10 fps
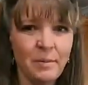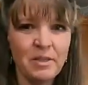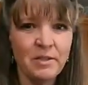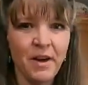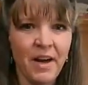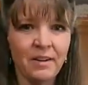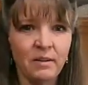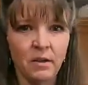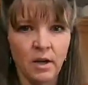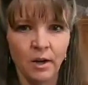the same as
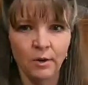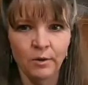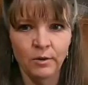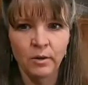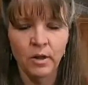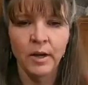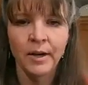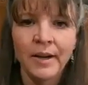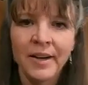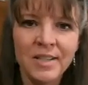fat? No,
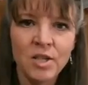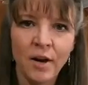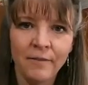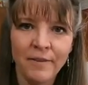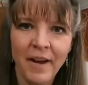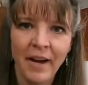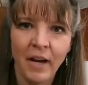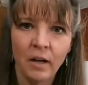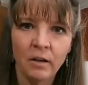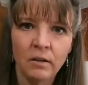it's not
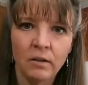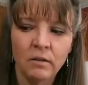fat